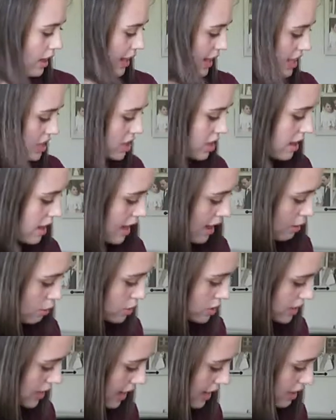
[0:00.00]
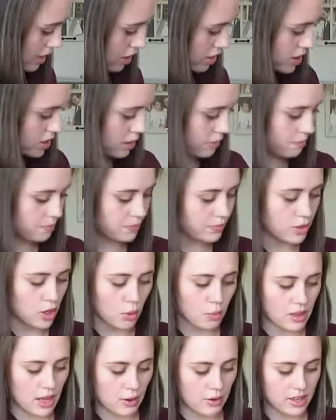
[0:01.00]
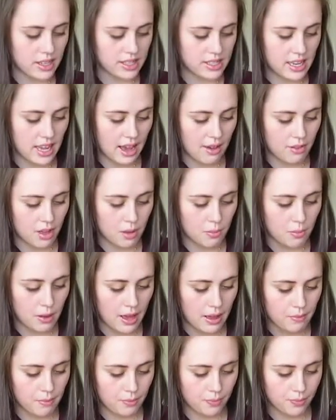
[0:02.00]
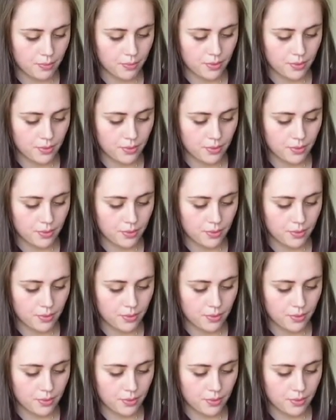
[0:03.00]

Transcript: I guess on the outside there's, nope, that one doesn't have it, but